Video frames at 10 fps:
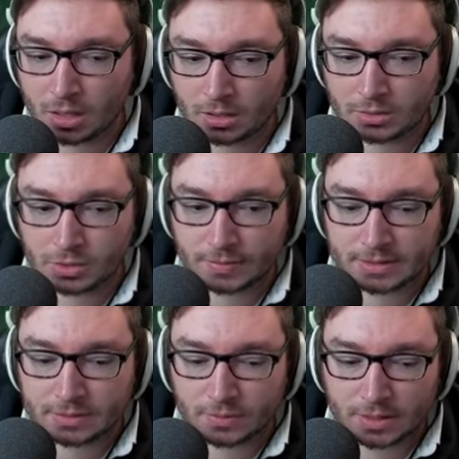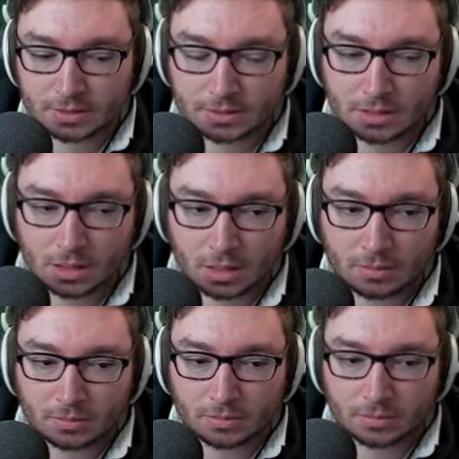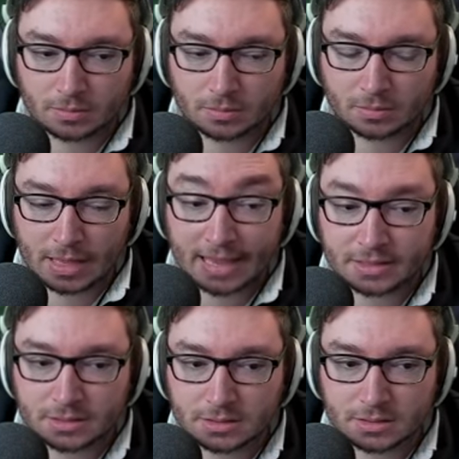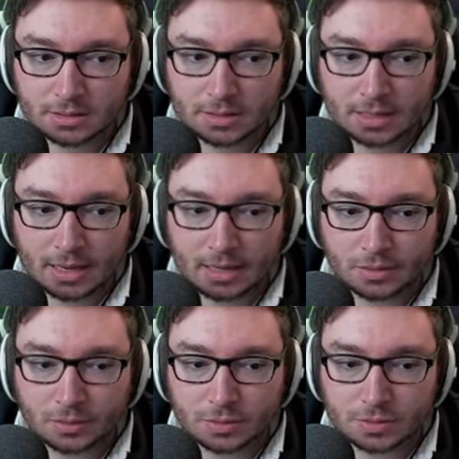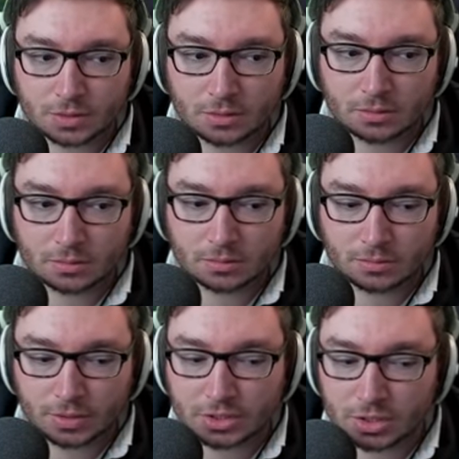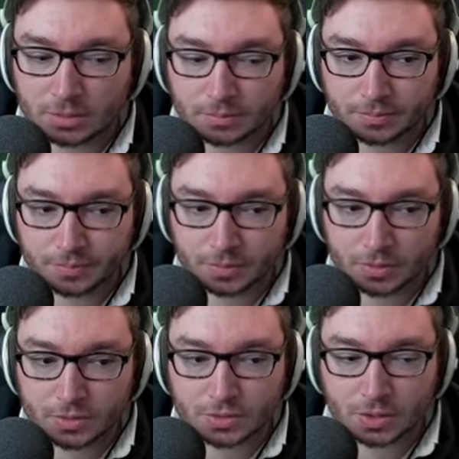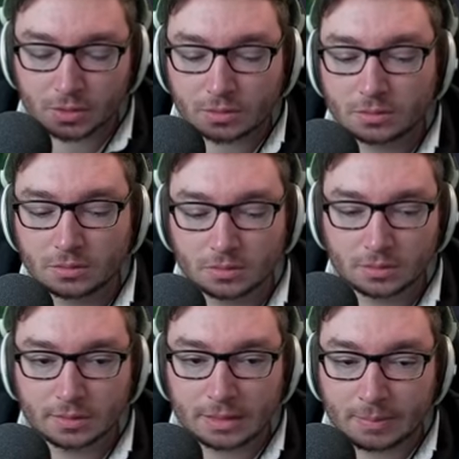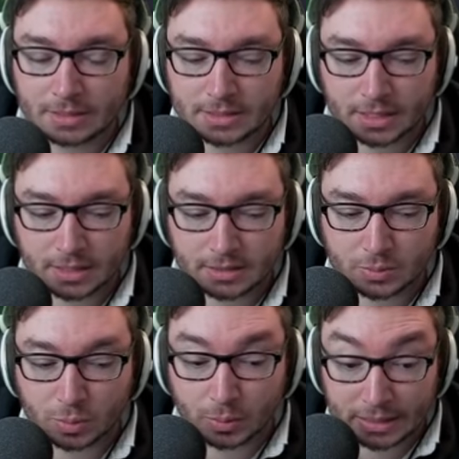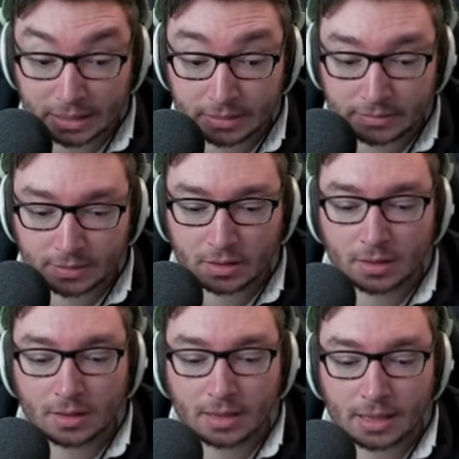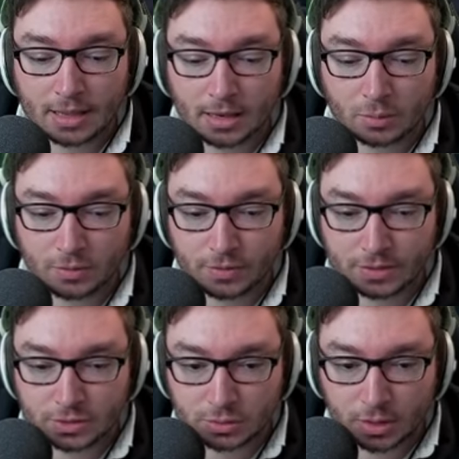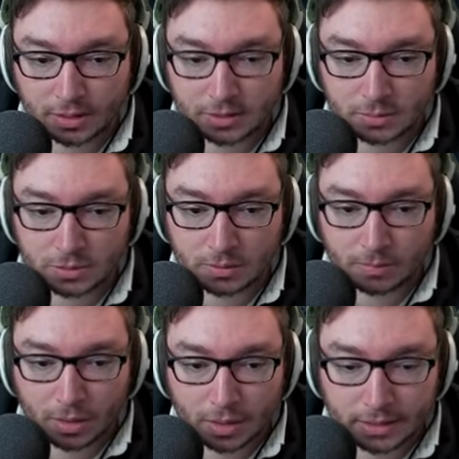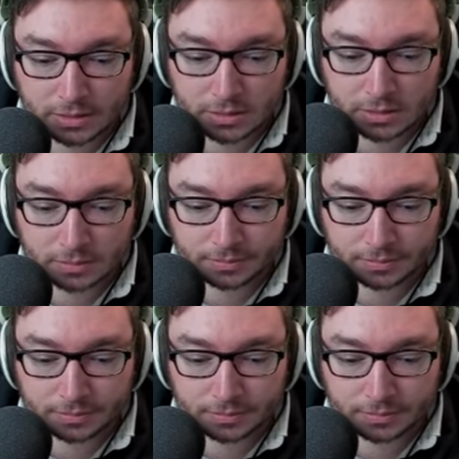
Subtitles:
Two reasons for this, haste and also pretty cheap. So the ability haste is what we need, and with these two items combined,